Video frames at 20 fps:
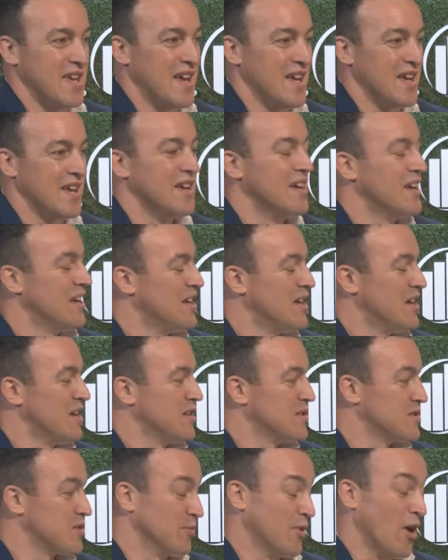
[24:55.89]
Uh,
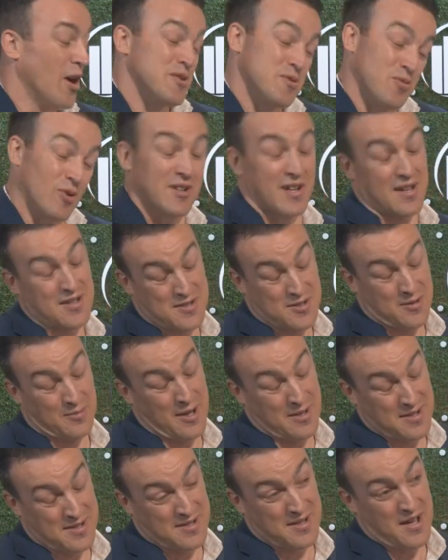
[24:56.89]
sometimes worth it and
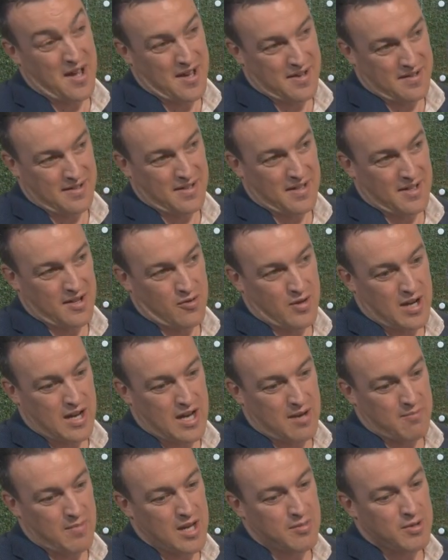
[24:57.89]
sometimes it's not, you know,
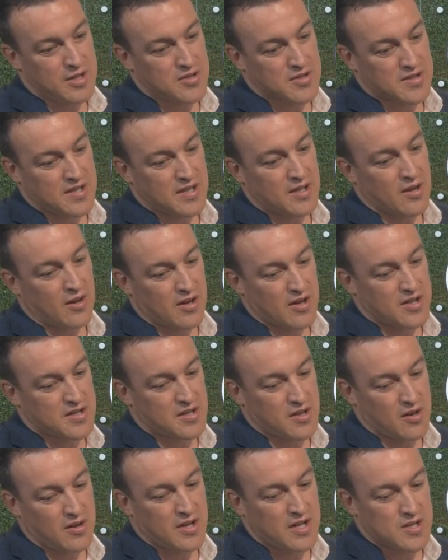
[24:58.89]
and maybe just in the
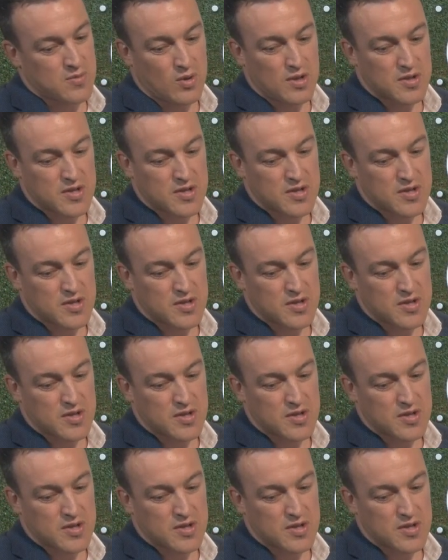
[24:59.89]
Irish guys,